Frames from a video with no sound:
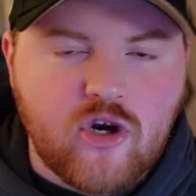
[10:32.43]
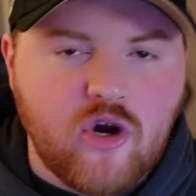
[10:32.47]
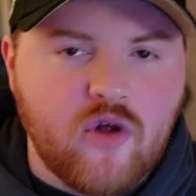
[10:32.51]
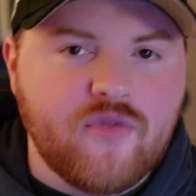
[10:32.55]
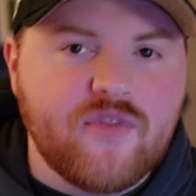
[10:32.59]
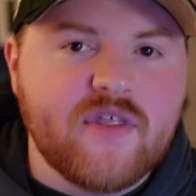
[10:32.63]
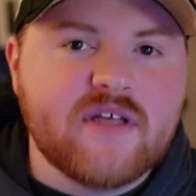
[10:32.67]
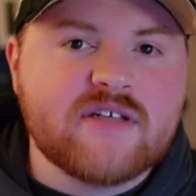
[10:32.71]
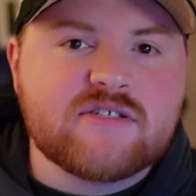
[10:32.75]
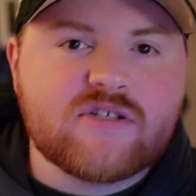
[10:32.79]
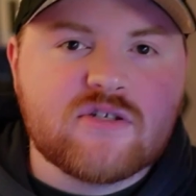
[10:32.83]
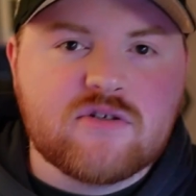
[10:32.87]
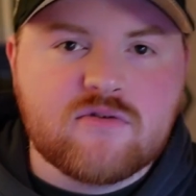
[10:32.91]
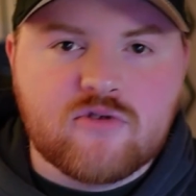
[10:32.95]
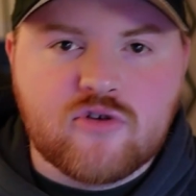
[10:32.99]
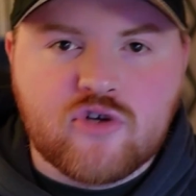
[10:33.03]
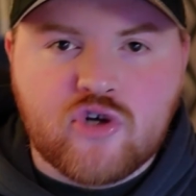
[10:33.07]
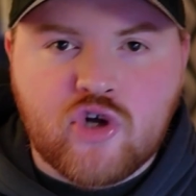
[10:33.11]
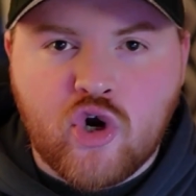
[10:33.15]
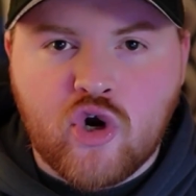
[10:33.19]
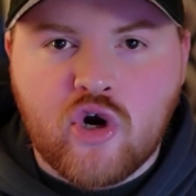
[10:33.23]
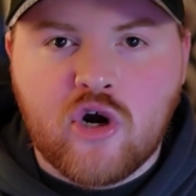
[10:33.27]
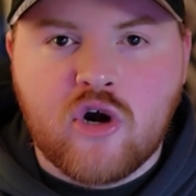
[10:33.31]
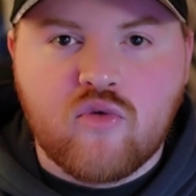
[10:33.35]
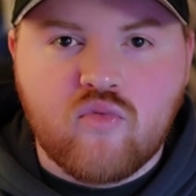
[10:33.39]
this
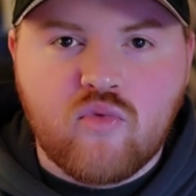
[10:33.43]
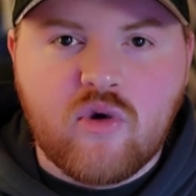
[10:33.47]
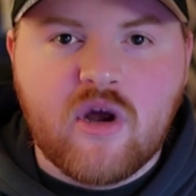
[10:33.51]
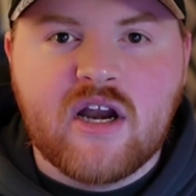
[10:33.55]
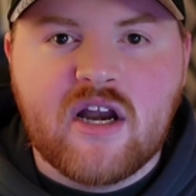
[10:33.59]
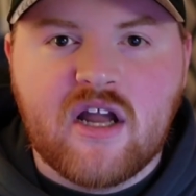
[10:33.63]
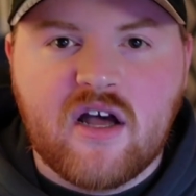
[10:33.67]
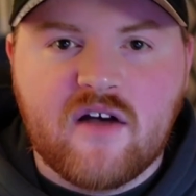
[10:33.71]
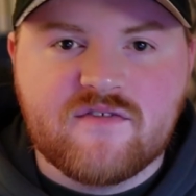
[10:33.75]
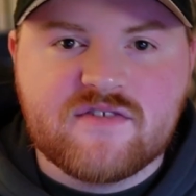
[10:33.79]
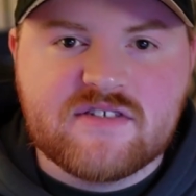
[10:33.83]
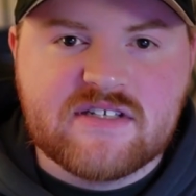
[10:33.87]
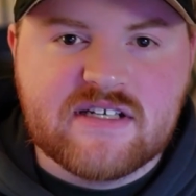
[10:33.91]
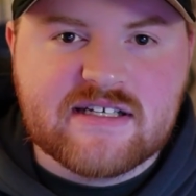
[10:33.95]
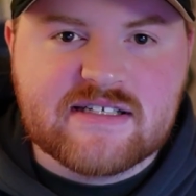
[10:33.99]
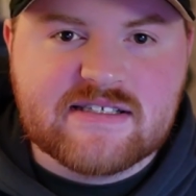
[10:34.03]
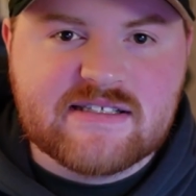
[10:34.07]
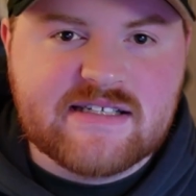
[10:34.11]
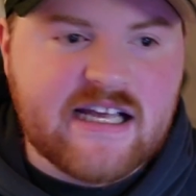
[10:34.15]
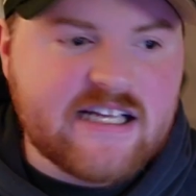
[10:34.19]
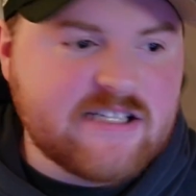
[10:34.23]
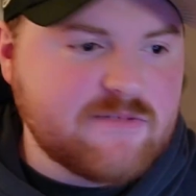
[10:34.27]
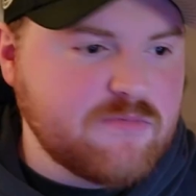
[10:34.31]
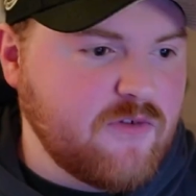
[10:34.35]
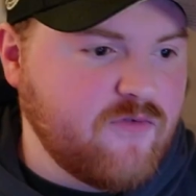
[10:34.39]
current run of
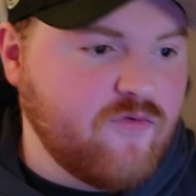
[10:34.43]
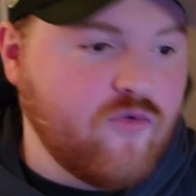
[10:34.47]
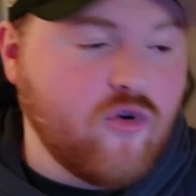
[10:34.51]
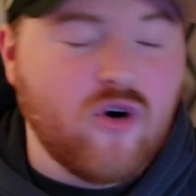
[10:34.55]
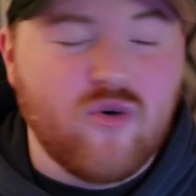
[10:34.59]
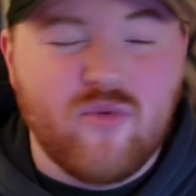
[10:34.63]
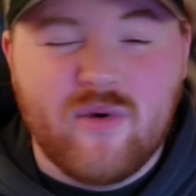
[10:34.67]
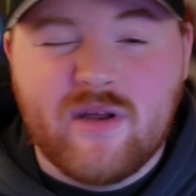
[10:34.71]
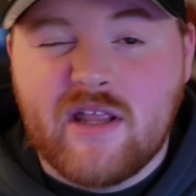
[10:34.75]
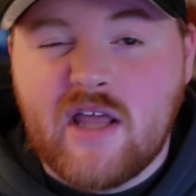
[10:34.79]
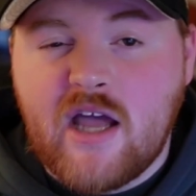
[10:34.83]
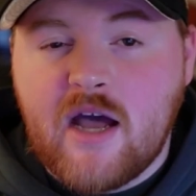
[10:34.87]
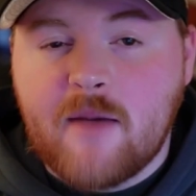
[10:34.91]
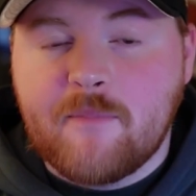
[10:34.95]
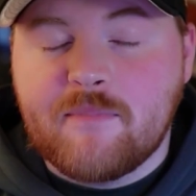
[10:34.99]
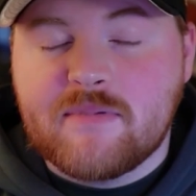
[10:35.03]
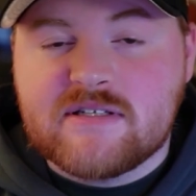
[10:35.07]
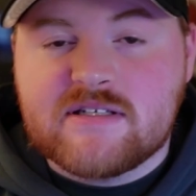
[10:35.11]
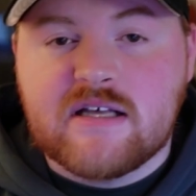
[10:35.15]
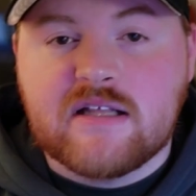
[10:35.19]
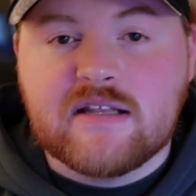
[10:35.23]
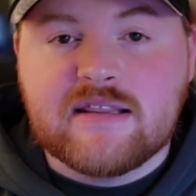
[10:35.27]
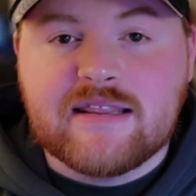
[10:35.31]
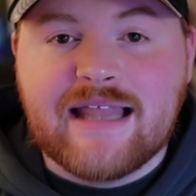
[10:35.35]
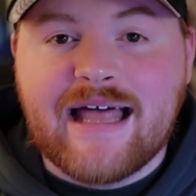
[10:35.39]
success, before really up
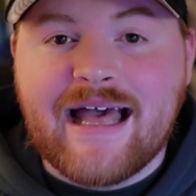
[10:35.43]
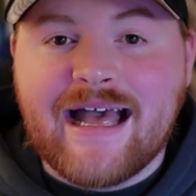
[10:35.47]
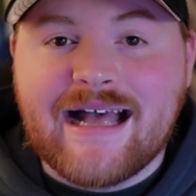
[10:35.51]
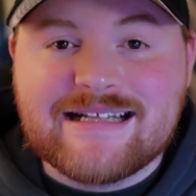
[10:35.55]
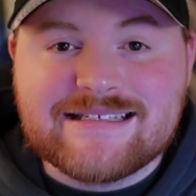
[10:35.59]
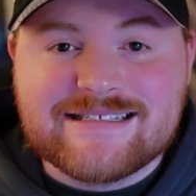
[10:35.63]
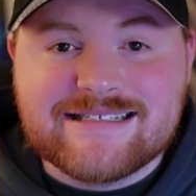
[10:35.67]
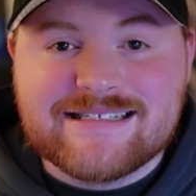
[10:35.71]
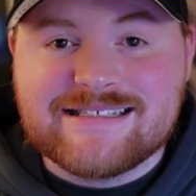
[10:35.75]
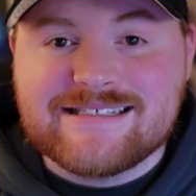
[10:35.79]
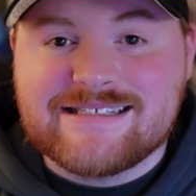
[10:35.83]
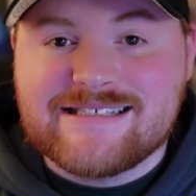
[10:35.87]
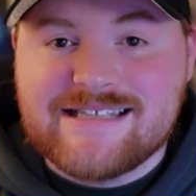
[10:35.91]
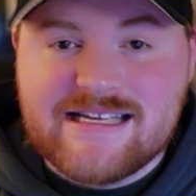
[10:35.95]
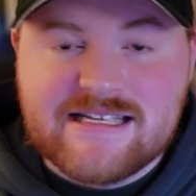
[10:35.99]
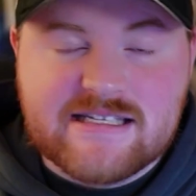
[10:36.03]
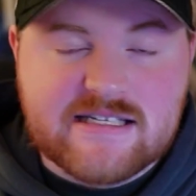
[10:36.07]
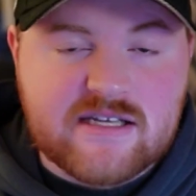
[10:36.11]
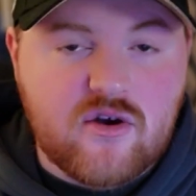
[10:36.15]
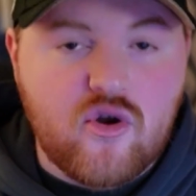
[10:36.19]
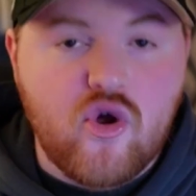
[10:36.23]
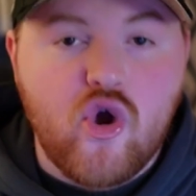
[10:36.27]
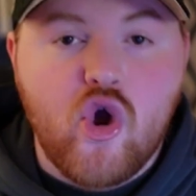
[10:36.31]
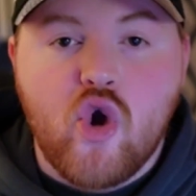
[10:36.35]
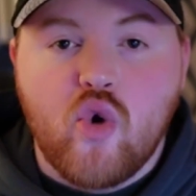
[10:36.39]
until last
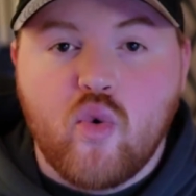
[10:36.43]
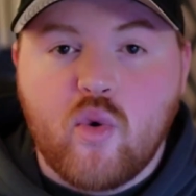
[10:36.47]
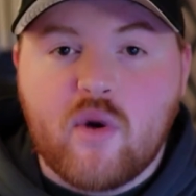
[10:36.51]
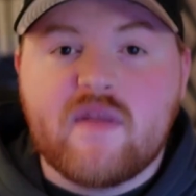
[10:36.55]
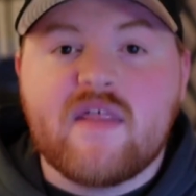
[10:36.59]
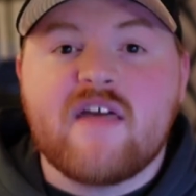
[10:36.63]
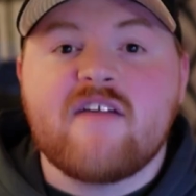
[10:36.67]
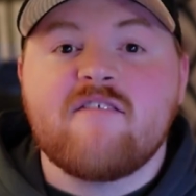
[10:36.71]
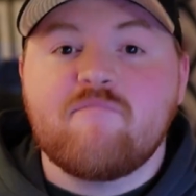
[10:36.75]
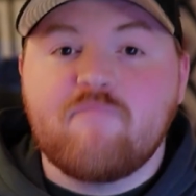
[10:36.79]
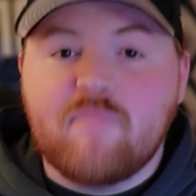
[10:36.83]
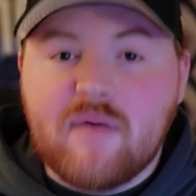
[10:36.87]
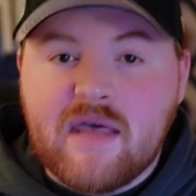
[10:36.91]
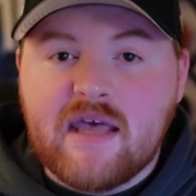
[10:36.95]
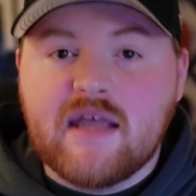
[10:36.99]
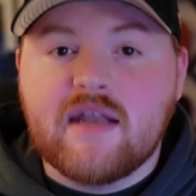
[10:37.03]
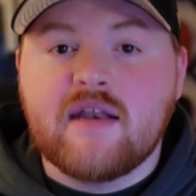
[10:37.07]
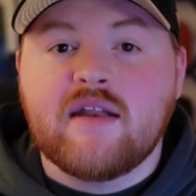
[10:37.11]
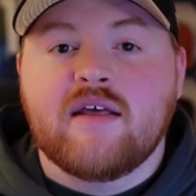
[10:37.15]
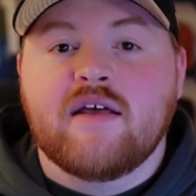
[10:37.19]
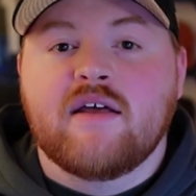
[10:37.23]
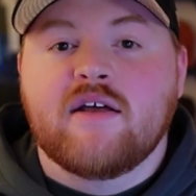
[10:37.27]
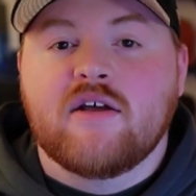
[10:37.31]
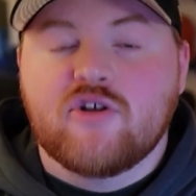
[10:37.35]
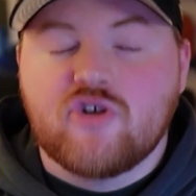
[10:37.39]
season, where they've
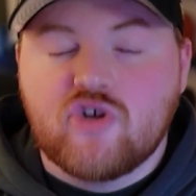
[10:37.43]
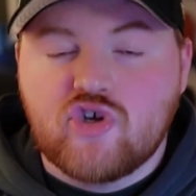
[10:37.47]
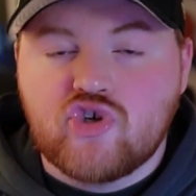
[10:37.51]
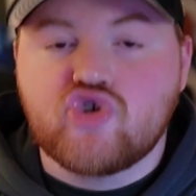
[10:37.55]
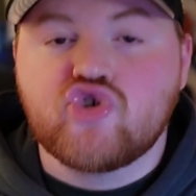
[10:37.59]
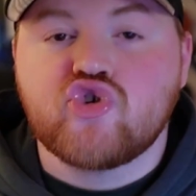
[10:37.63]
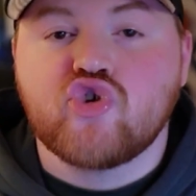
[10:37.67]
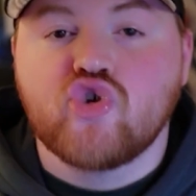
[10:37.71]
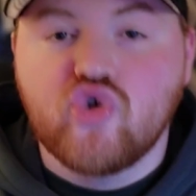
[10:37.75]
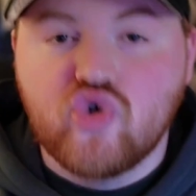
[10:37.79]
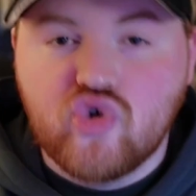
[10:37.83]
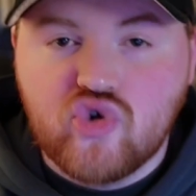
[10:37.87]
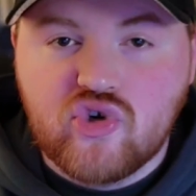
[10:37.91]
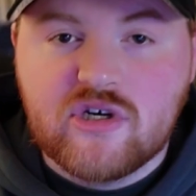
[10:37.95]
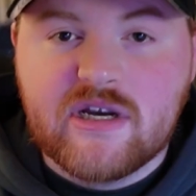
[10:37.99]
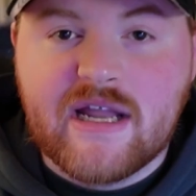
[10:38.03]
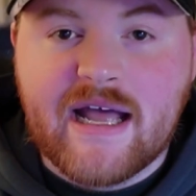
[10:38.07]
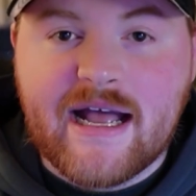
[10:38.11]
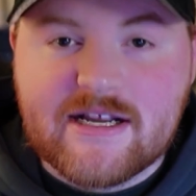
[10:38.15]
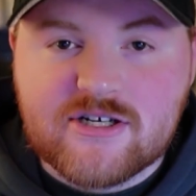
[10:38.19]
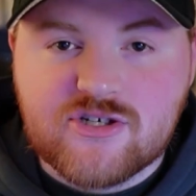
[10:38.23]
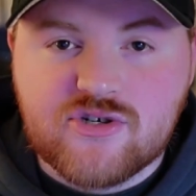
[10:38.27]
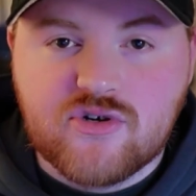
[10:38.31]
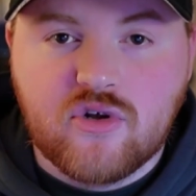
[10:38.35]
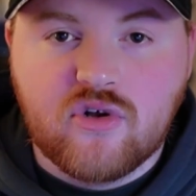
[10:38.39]
been a true
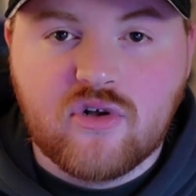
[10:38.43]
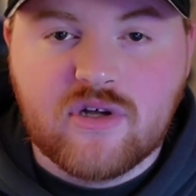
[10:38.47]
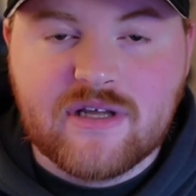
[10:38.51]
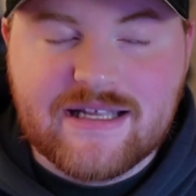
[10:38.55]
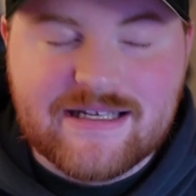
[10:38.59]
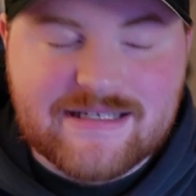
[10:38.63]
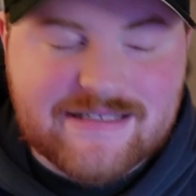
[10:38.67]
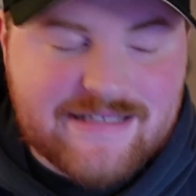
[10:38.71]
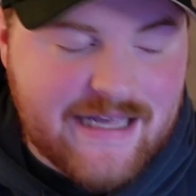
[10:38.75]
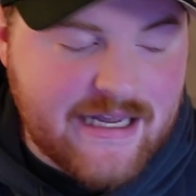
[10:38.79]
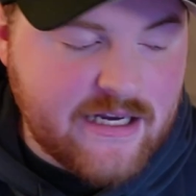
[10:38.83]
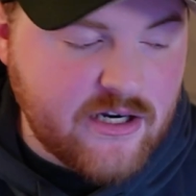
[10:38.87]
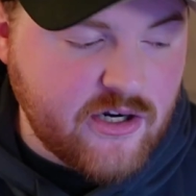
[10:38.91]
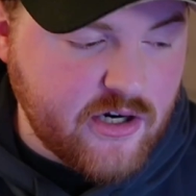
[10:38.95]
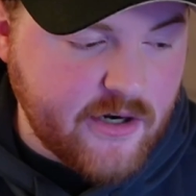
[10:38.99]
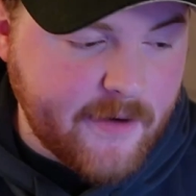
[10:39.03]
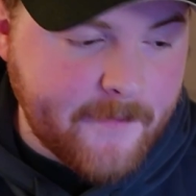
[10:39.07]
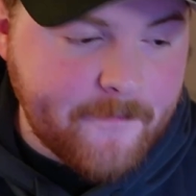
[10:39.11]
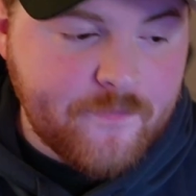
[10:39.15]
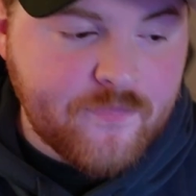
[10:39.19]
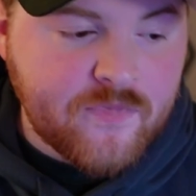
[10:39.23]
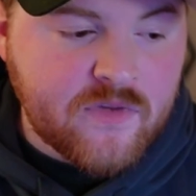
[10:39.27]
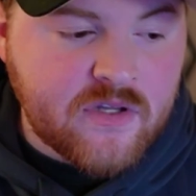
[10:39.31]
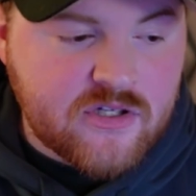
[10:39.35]
national contender.